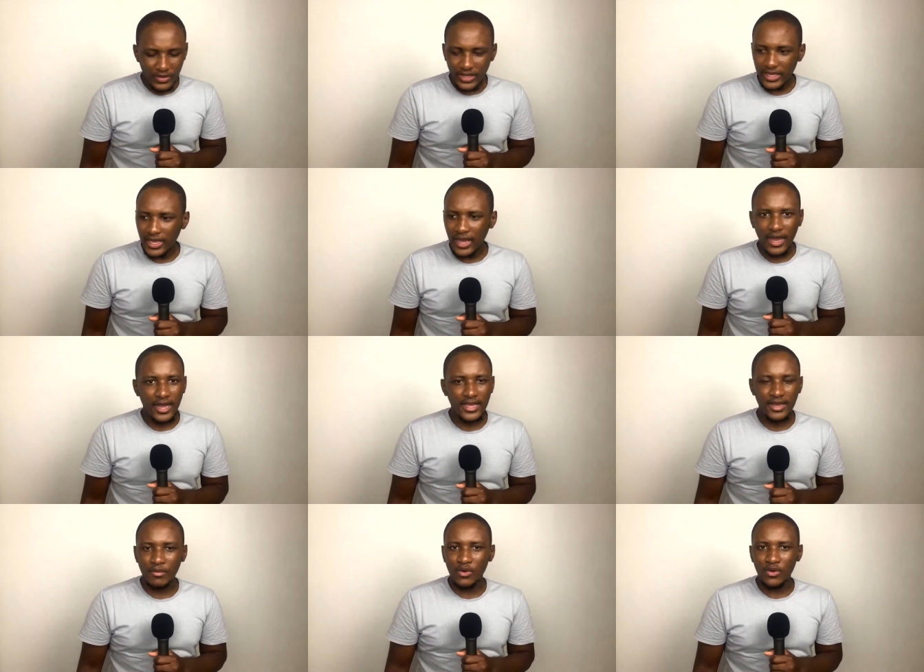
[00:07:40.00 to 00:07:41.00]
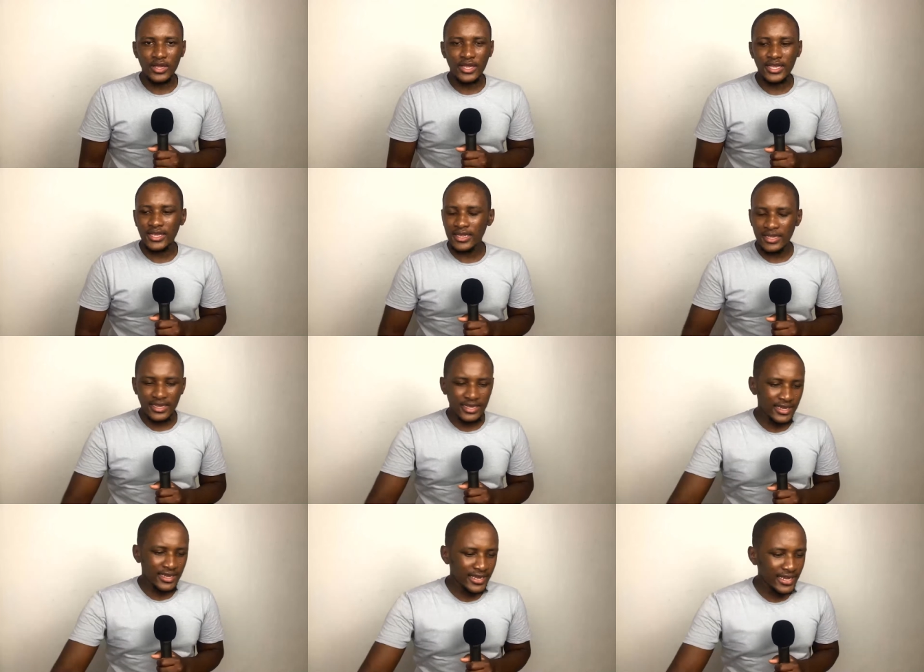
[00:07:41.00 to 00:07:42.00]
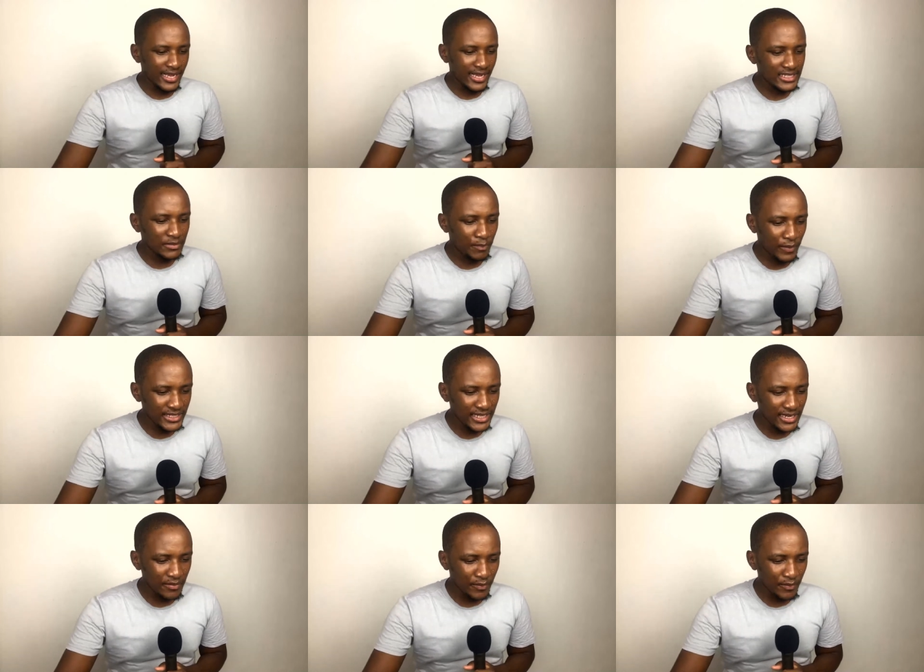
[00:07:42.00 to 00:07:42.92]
yeah yabo especially